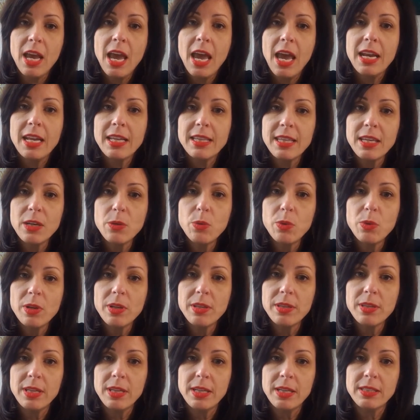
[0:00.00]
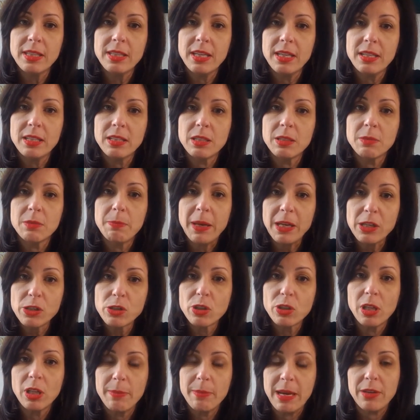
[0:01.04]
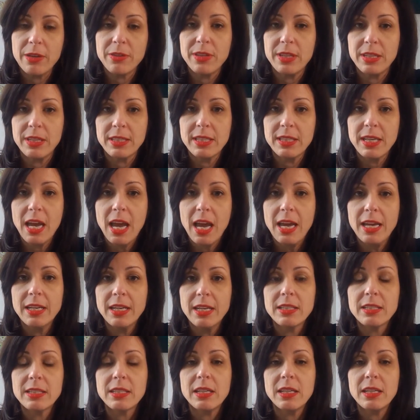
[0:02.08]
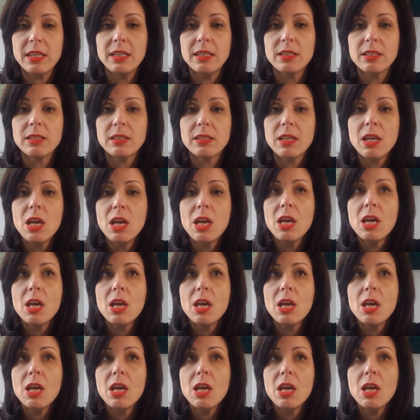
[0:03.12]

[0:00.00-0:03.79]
And I think one of the things that is special about this guide is is